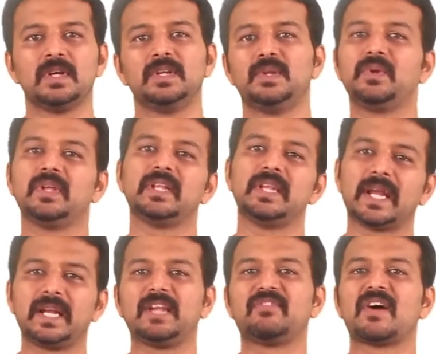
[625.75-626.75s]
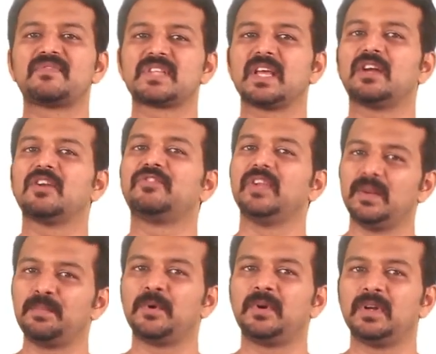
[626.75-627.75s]
During the negative half cycle of the
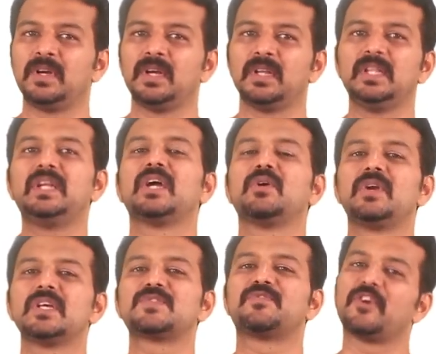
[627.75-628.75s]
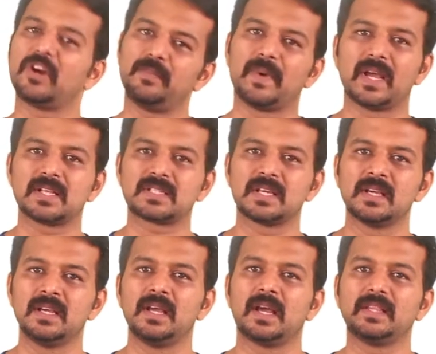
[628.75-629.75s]
input, the diode is forward biased
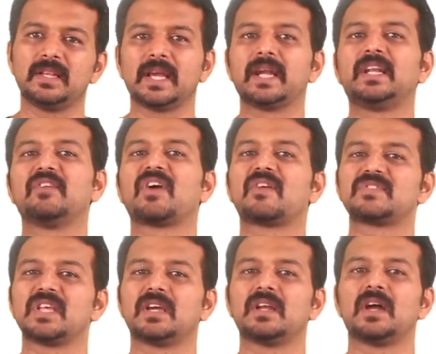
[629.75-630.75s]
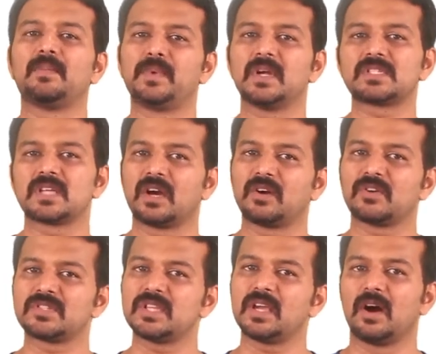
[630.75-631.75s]
and the negative half cycle appears
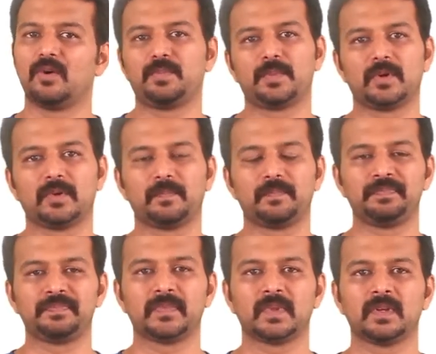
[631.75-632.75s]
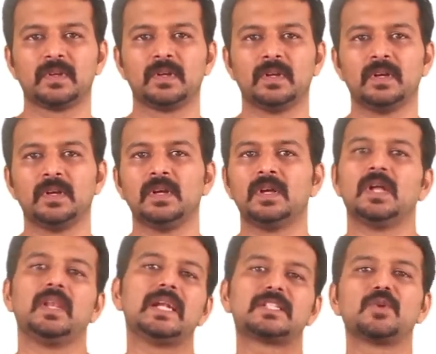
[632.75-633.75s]
across the output.
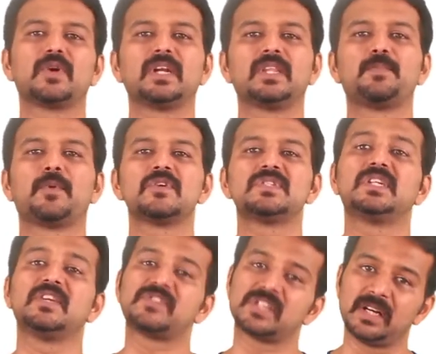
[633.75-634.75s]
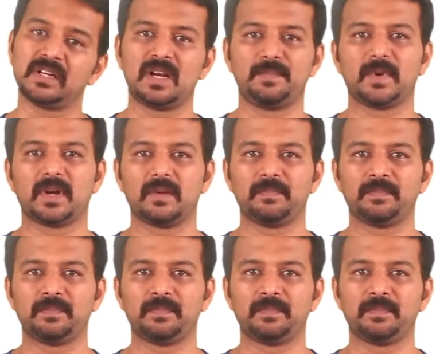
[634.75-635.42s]
Let's look at the positive shunt clipper.